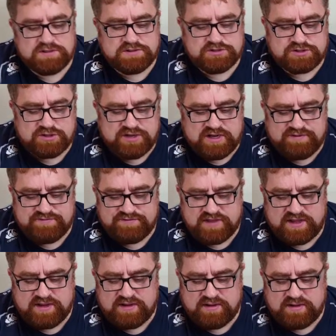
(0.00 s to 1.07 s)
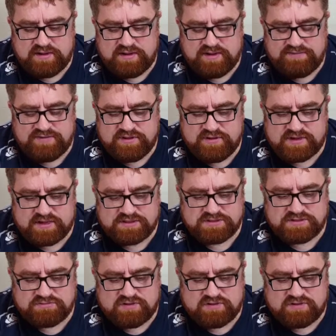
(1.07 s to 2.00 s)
So if they're against a